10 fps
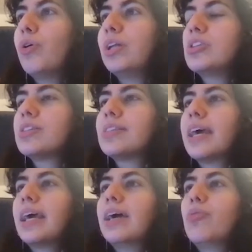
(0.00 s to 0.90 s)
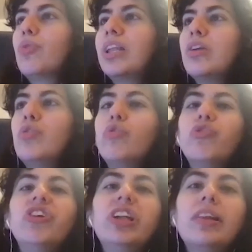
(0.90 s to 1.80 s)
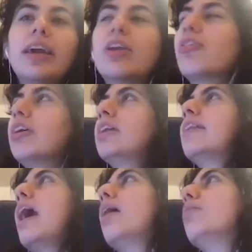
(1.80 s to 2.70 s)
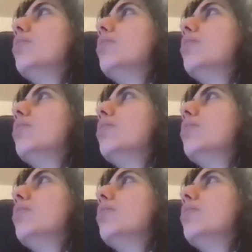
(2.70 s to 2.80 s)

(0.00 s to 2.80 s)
And just when you feel like you're in that